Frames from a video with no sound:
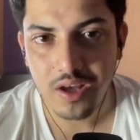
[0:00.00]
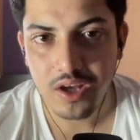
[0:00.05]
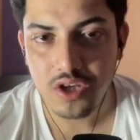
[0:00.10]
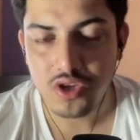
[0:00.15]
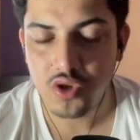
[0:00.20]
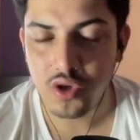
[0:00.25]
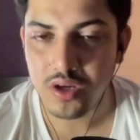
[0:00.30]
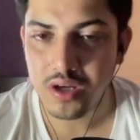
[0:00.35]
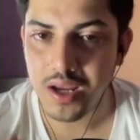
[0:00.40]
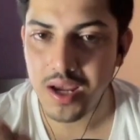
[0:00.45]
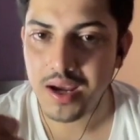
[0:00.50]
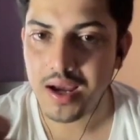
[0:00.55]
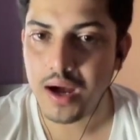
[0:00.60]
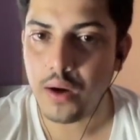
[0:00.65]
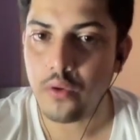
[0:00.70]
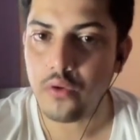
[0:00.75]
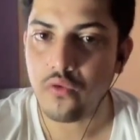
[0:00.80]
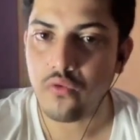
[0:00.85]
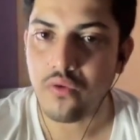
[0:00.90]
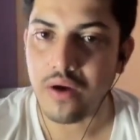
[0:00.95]
so take
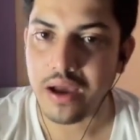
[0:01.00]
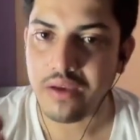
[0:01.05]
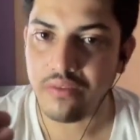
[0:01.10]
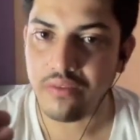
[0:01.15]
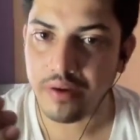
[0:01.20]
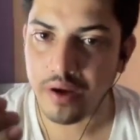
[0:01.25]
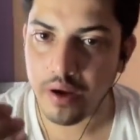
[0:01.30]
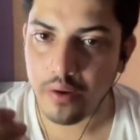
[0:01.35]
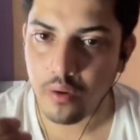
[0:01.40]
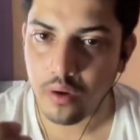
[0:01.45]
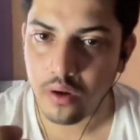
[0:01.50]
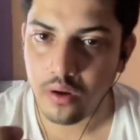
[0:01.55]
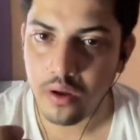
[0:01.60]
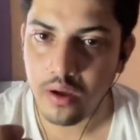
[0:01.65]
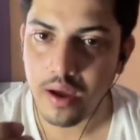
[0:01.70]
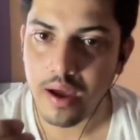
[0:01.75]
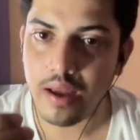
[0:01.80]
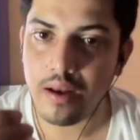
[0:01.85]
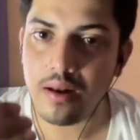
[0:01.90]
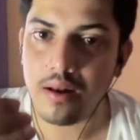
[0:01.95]
out
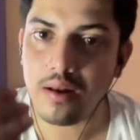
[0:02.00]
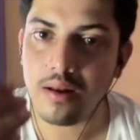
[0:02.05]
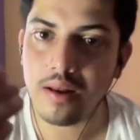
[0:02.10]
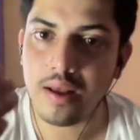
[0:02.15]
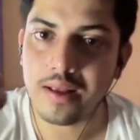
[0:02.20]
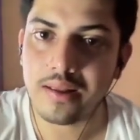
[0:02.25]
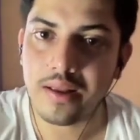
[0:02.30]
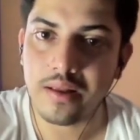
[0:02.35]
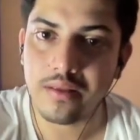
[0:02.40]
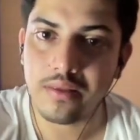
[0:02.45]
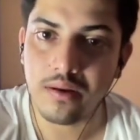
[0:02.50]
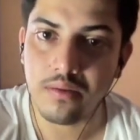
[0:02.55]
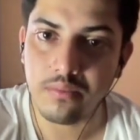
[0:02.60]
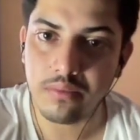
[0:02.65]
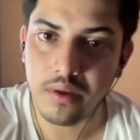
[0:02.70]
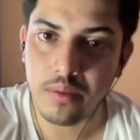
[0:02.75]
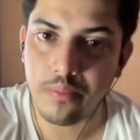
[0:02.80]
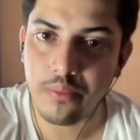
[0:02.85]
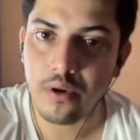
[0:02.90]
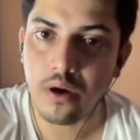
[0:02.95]
$500 and like the, the,
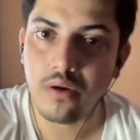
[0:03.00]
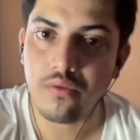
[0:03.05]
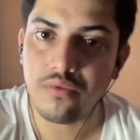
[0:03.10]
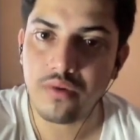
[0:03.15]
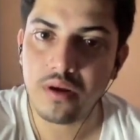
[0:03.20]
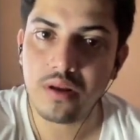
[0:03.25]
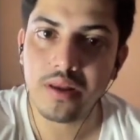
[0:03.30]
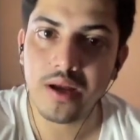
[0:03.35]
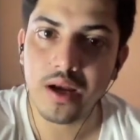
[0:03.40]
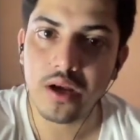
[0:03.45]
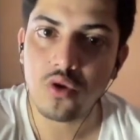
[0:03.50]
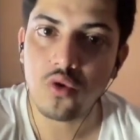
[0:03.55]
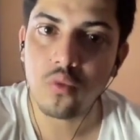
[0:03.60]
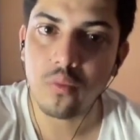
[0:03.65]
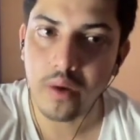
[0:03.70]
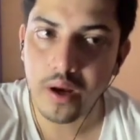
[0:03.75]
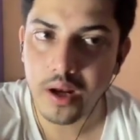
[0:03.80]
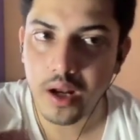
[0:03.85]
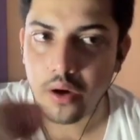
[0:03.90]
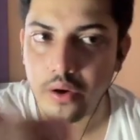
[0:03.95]
the profit that you
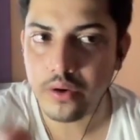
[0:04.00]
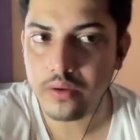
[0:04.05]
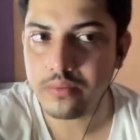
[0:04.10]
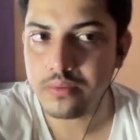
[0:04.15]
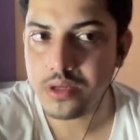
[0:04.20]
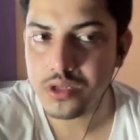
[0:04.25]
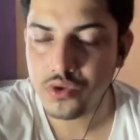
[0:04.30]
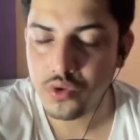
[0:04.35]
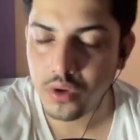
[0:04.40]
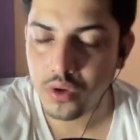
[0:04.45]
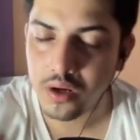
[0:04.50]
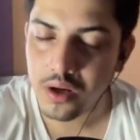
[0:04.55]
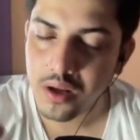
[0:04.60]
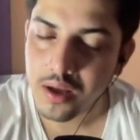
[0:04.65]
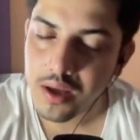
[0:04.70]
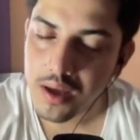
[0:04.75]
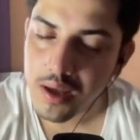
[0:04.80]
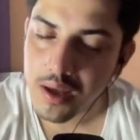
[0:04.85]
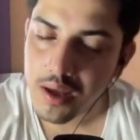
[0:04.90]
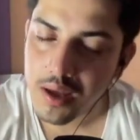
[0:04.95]
made out of this token
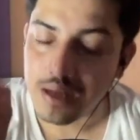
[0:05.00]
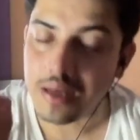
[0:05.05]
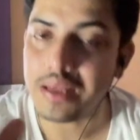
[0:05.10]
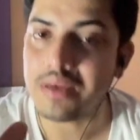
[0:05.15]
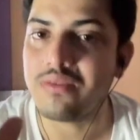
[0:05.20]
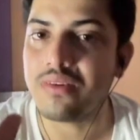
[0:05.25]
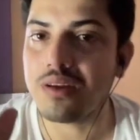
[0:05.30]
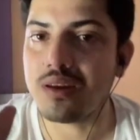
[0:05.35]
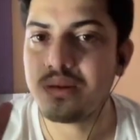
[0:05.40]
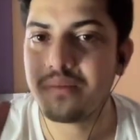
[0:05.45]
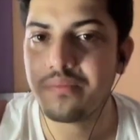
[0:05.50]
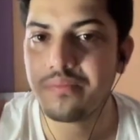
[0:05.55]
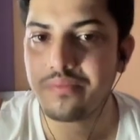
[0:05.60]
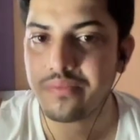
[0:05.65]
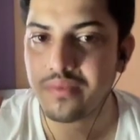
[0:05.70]
leave it